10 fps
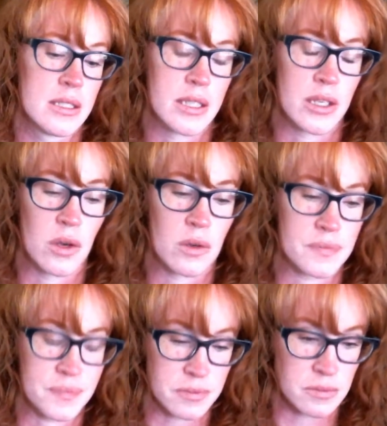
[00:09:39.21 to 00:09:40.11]
You know,
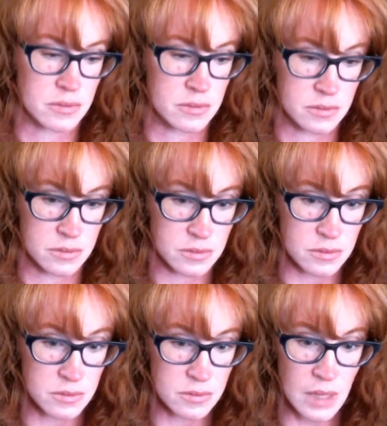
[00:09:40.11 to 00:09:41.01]

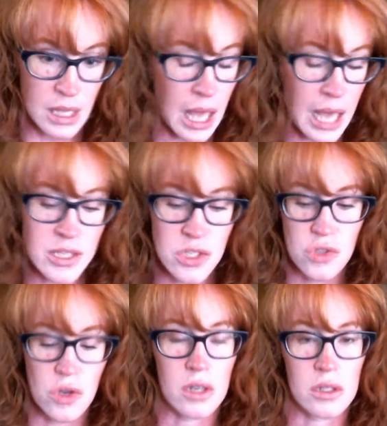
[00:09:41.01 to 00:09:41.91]
I
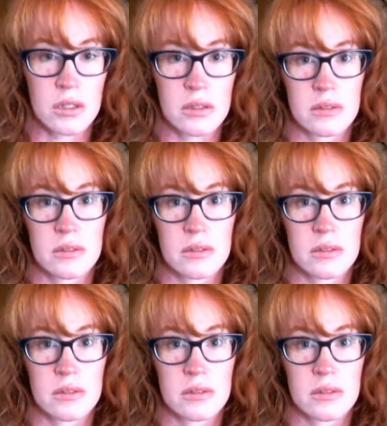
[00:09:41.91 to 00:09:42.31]
struggle